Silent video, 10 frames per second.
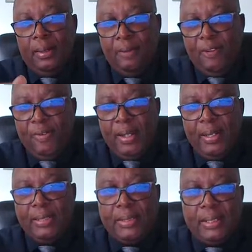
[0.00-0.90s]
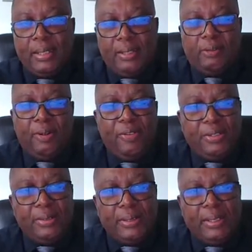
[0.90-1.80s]
The other thing is the detector
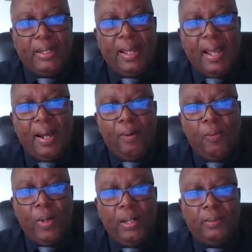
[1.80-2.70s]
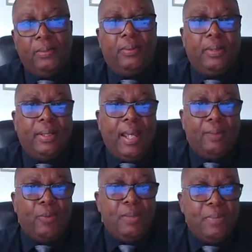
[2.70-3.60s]
efficiency. How well
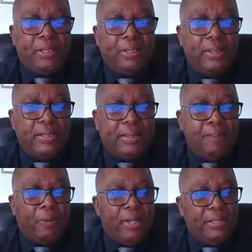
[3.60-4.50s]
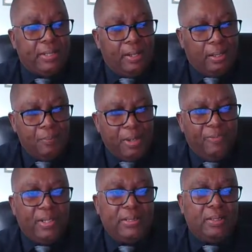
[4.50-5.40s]
can we measure these gamma rays that are coming
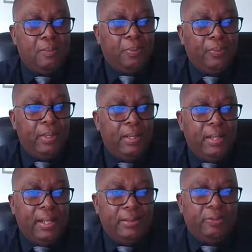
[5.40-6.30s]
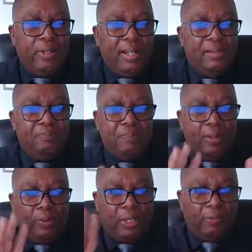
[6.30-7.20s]
from our sample and to relate,
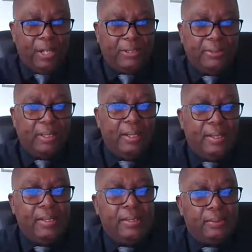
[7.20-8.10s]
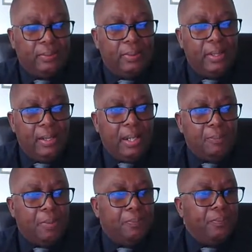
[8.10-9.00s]
make all the corrections that I needed to
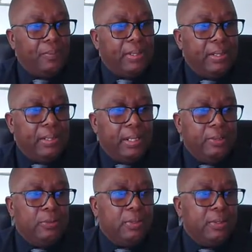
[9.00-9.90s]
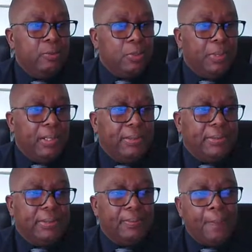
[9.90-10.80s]
come up with a, a use, usable
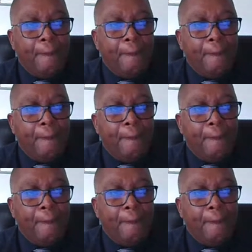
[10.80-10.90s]
answer?